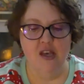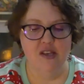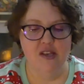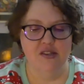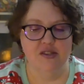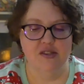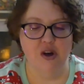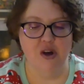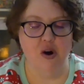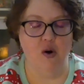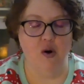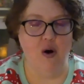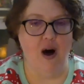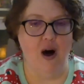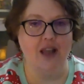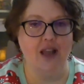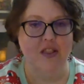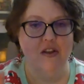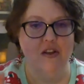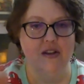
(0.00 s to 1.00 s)
So
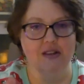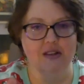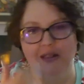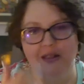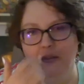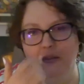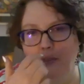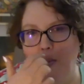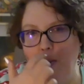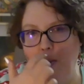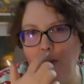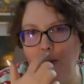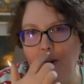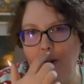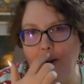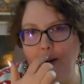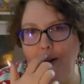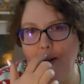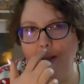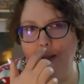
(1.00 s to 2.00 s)
I looked at the
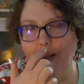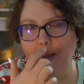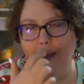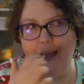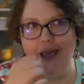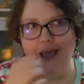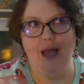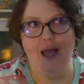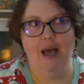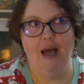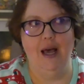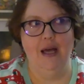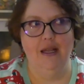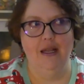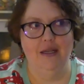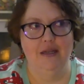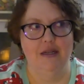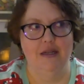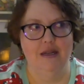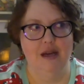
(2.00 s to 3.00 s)
board
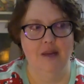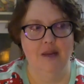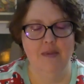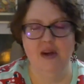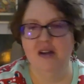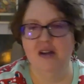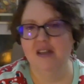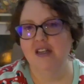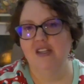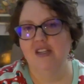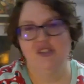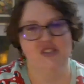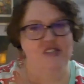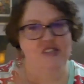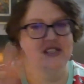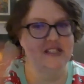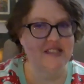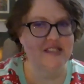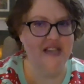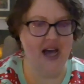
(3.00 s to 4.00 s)
and I'm not going to
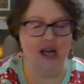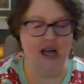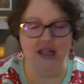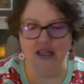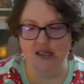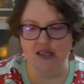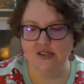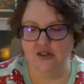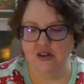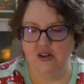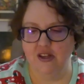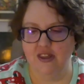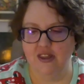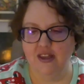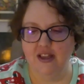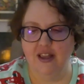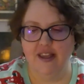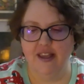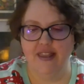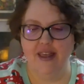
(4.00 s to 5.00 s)
adjust the tallies or
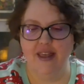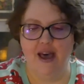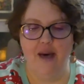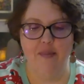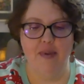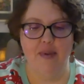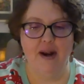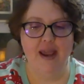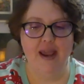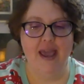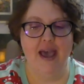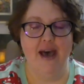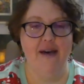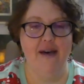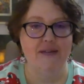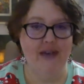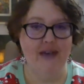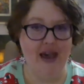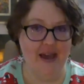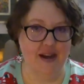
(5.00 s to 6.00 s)
anything like that, but I
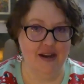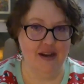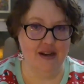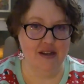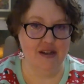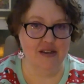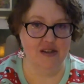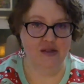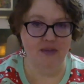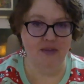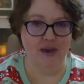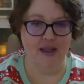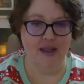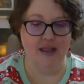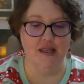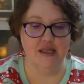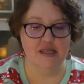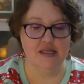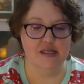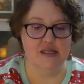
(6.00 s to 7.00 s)
have added it to my
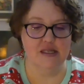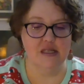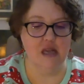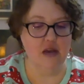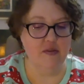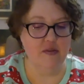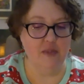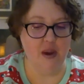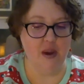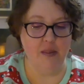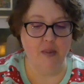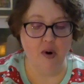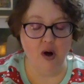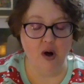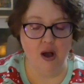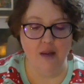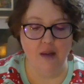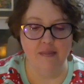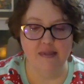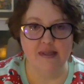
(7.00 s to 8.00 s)
list of my
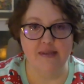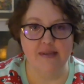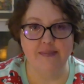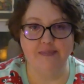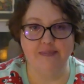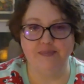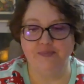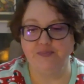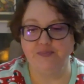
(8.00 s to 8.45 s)
prompts